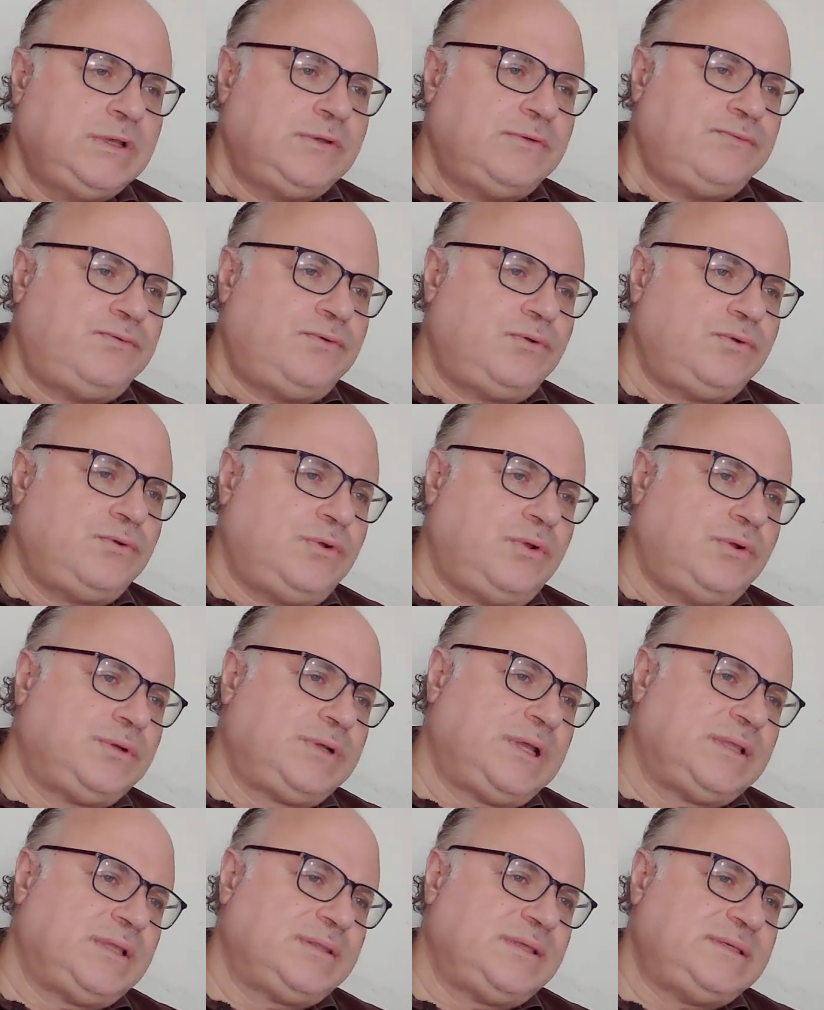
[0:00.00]
For
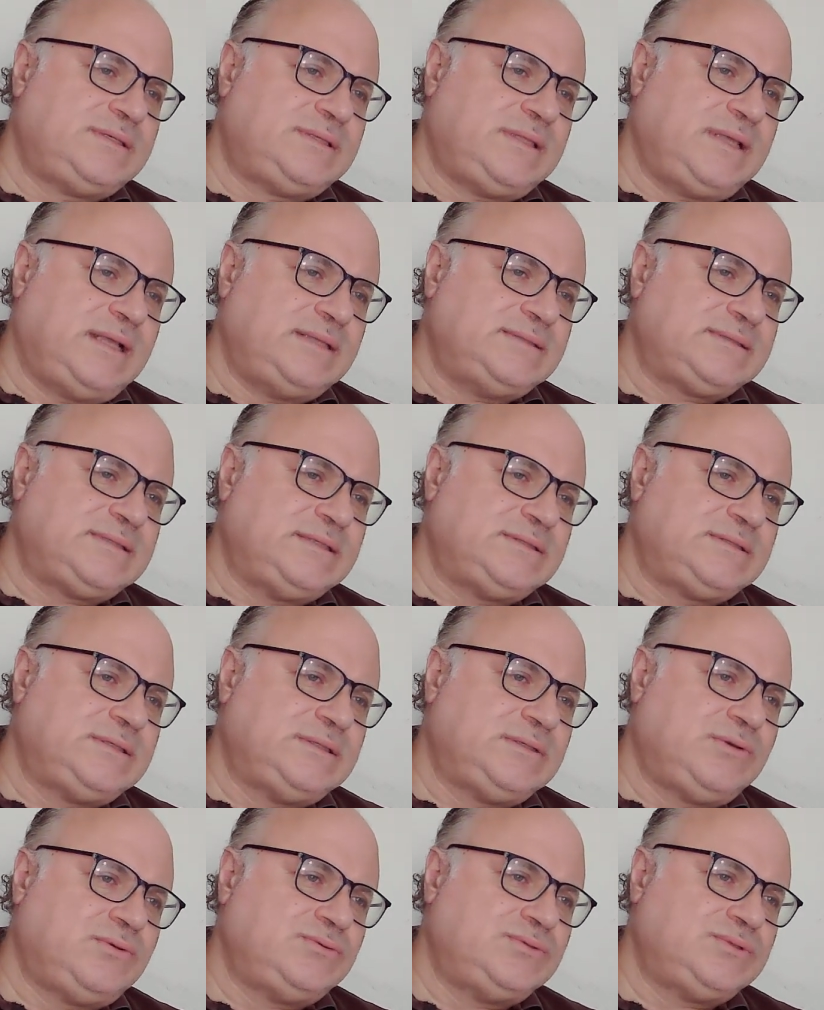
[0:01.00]
longer
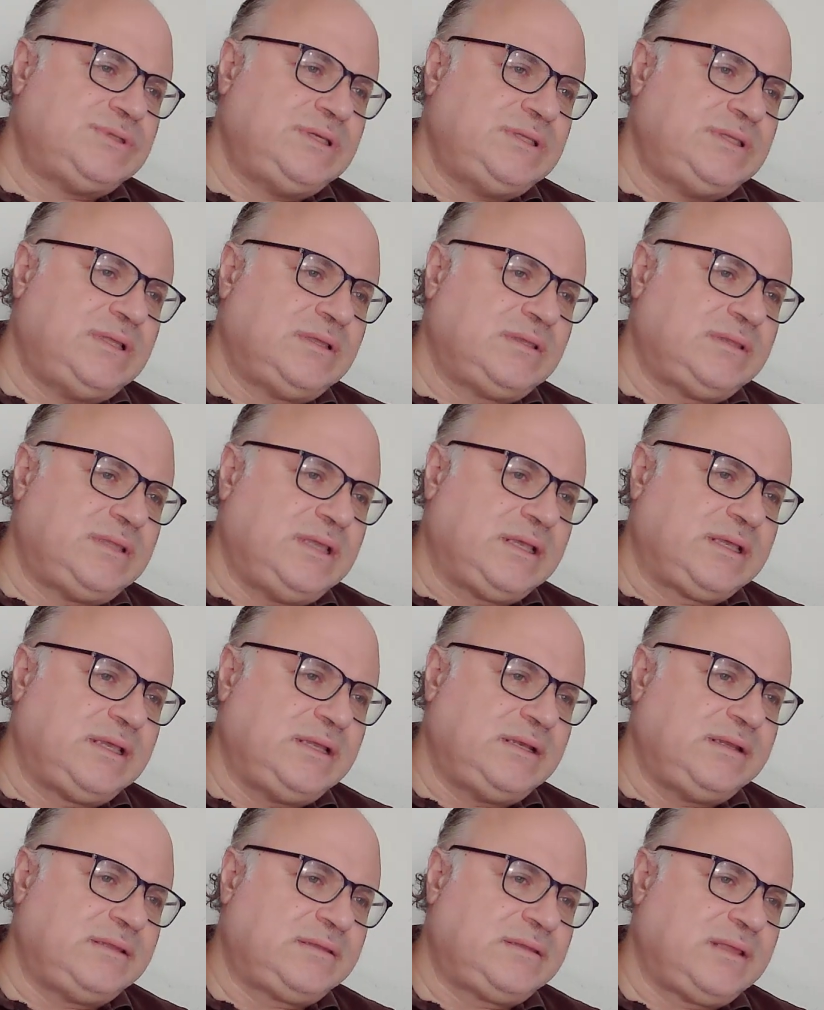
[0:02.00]
distances, consider
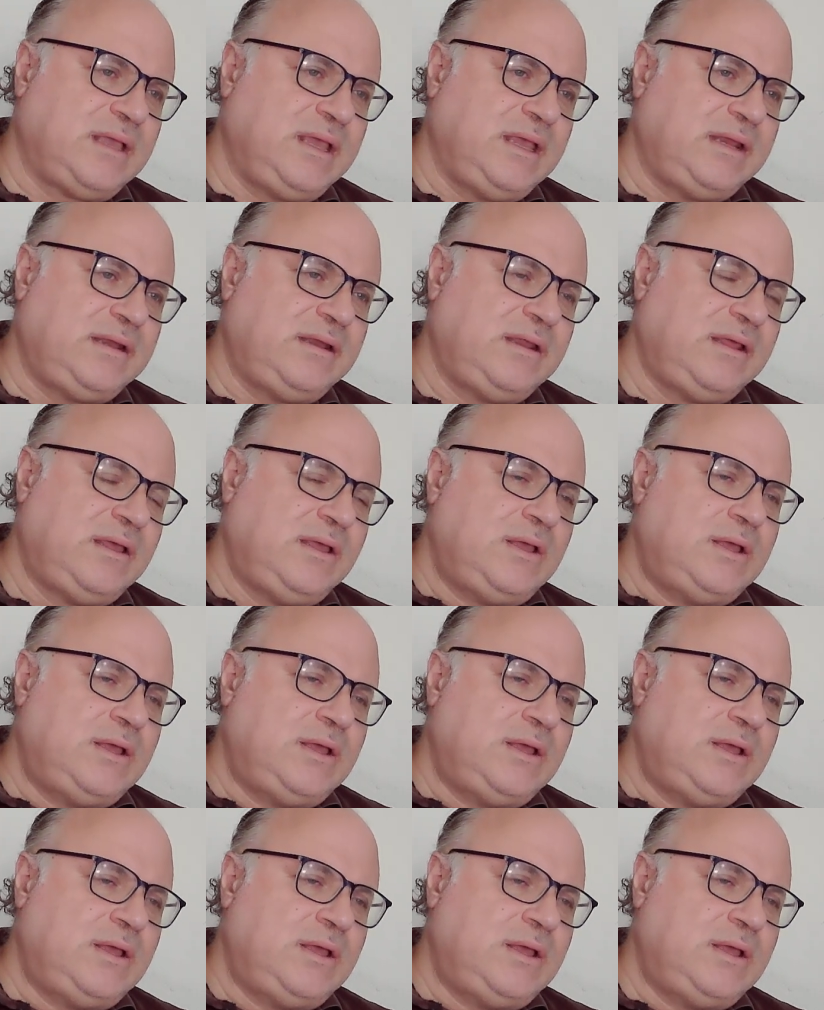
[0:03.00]
taking a train